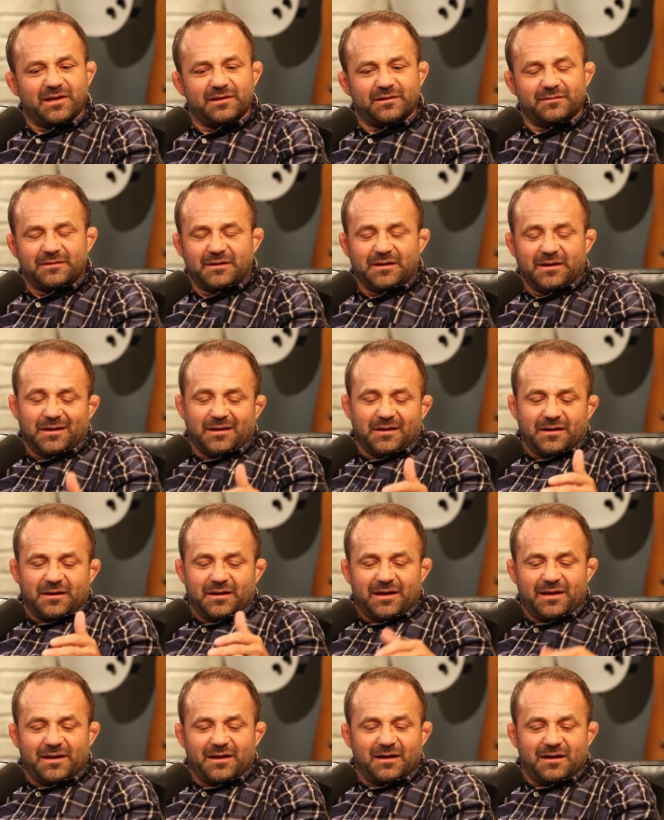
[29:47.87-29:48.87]
and
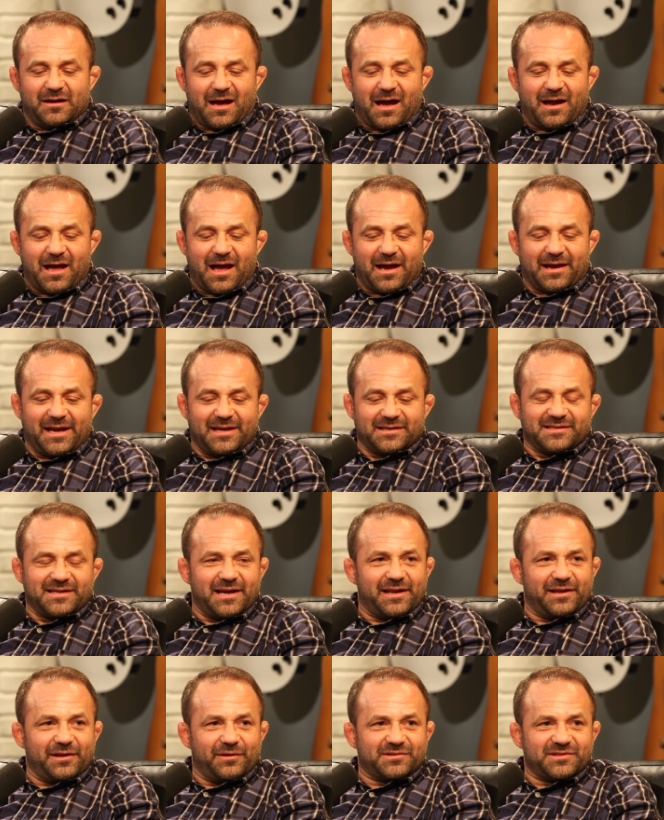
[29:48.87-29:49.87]
and uh, I, I, can't see
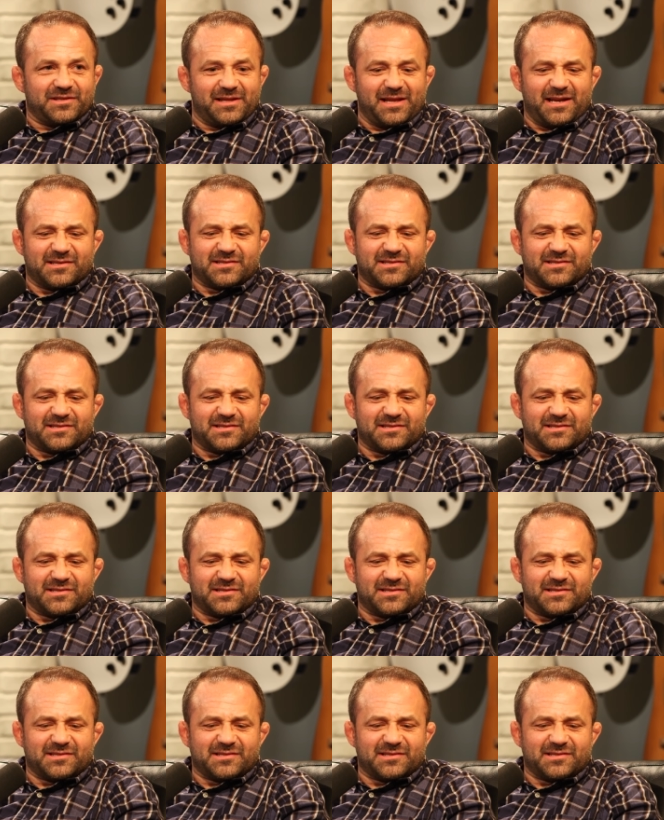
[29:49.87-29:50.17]
how they don't see that.